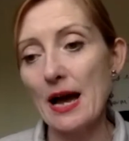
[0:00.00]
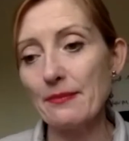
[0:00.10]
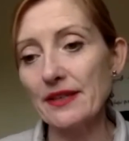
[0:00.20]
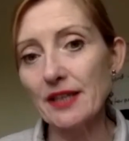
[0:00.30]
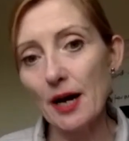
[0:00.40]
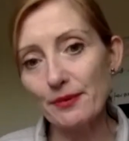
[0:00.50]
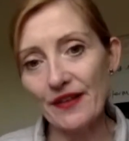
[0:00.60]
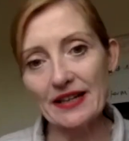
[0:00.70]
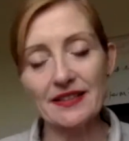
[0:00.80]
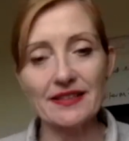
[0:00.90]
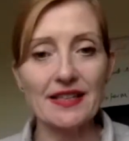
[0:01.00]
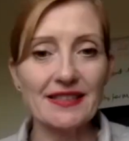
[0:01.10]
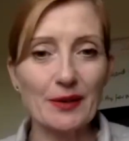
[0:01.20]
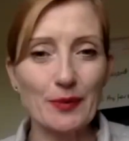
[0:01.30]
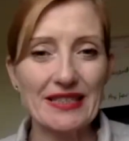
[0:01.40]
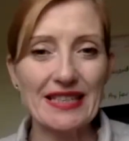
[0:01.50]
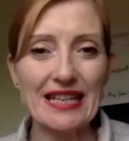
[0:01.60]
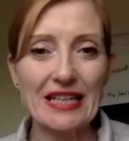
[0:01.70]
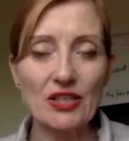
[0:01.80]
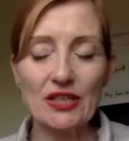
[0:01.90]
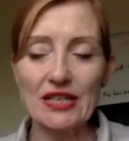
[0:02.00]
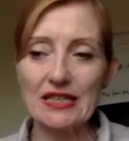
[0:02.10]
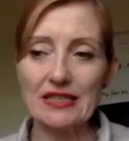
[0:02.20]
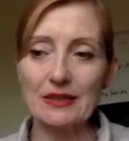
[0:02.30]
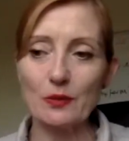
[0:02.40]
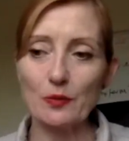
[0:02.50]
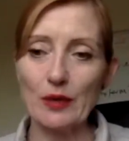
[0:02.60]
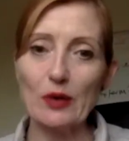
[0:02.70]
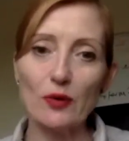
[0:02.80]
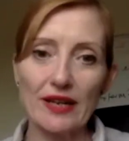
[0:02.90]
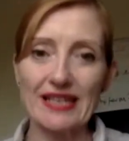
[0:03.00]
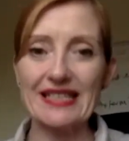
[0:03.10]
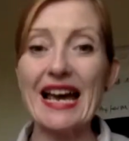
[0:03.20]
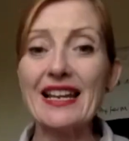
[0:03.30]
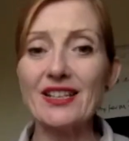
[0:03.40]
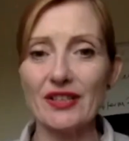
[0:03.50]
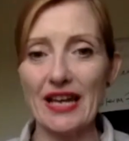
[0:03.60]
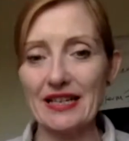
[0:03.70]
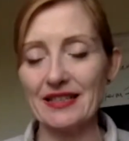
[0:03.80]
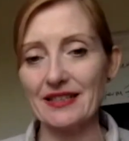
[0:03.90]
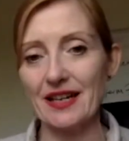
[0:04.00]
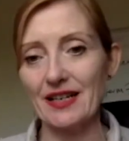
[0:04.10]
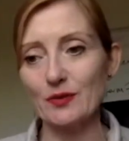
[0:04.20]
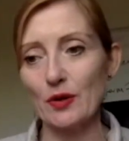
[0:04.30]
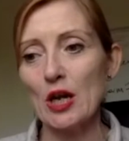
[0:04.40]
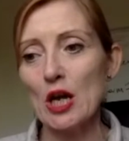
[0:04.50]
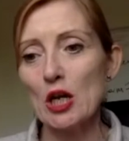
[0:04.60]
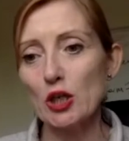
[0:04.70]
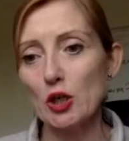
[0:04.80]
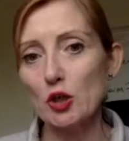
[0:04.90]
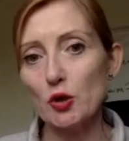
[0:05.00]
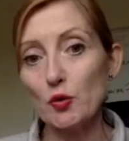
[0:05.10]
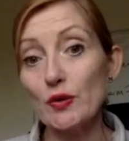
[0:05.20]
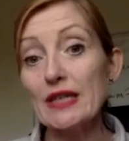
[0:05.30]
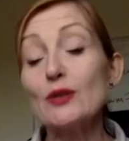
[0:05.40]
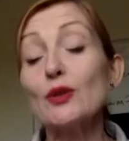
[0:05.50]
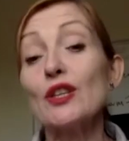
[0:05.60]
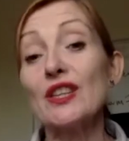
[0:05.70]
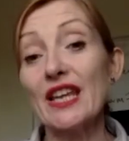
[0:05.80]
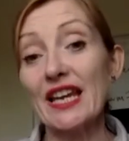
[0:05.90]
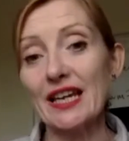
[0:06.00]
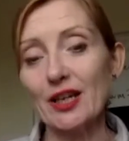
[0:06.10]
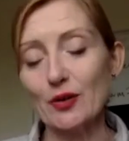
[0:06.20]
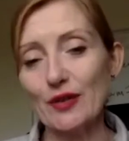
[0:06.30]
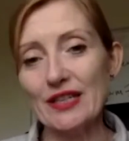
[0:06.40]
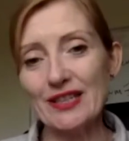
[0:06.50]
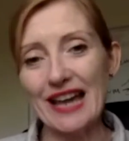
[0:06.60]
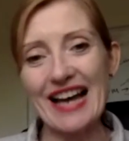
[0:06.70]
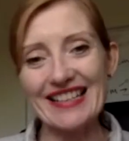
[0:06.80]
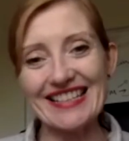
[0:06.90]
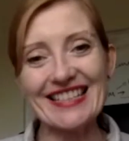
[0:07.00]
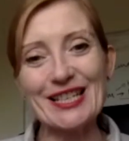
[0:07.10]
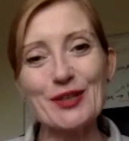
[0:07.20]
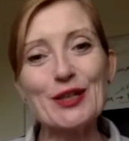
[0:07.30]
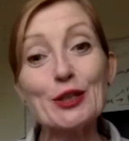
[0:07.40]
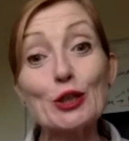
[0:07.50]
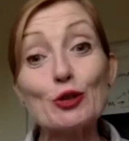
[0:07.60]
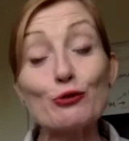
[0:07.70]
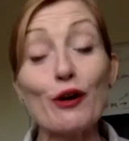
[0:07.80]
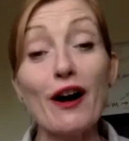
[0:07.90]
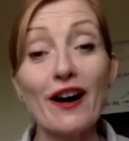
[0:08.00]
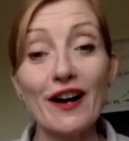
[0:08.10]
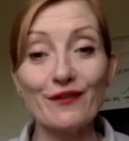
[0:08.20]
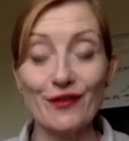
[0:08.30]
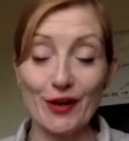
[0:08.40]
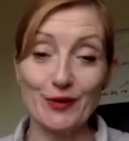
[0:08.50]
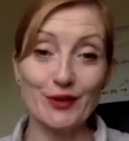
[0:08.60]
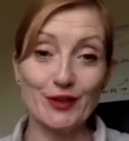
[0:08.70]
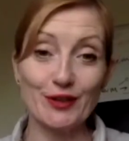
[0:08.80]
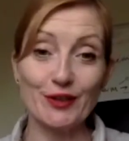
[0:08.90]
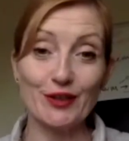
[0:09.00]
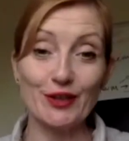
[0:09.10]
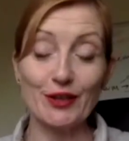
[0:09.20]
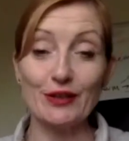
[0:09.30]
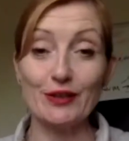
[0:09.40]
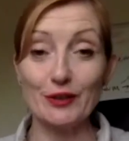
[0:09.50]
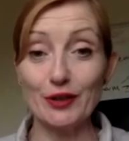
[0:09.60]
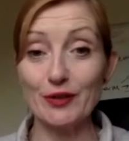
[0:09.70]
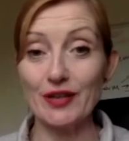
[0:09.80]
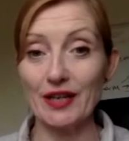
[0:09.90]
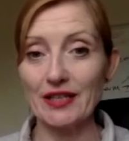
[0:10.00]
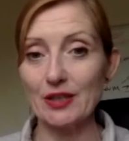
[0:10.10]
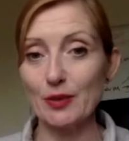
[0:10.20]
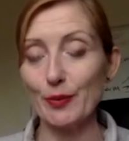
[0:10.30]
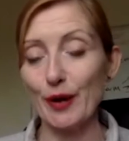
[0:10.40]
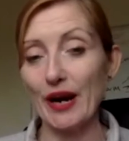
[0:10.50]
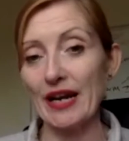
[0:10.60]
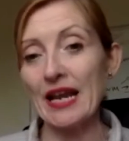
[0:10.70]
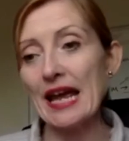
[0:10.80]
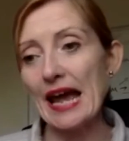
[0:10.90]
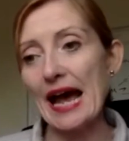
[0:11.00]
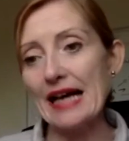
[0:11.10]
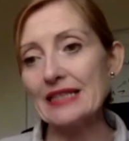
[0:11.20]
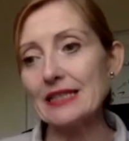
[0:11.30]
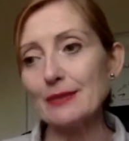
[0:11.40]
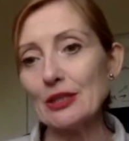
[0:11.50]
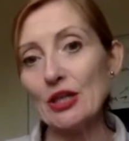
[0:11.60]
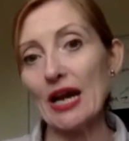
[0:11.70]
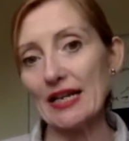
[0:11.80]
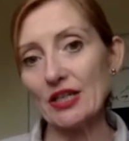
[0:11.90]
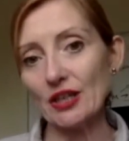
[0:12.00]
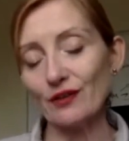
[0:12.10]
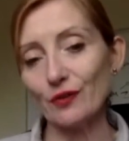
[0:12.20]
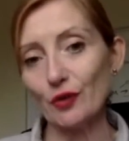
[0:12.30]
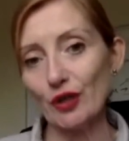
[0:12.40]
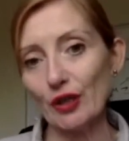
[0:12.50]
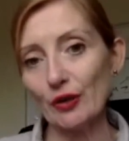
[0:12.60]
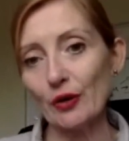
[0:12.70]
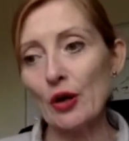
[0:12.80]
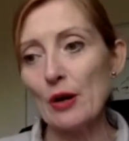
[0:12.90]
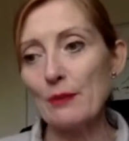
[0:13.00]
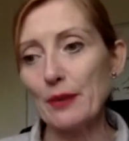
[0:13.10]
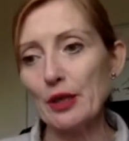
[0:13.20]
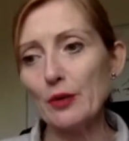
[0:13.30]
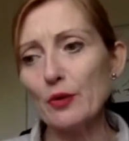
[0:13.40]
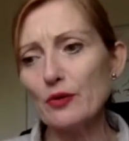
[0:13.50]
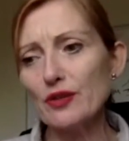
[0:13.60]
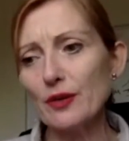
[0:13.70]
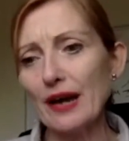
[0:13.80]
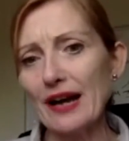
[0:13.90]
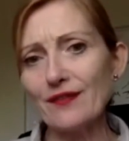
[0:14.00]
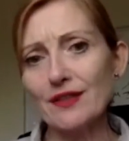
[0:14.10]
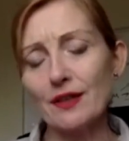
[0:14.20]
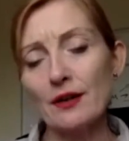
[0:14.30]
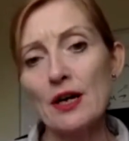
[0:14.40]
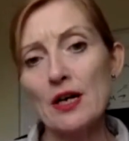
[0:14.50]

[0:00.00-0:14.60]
the type of exercise that we teach is, we call it intelligent exercise. You need to think, you need to, as I said, you need to drive those new circuits in your brain. It has to be challenging for you, but you also have to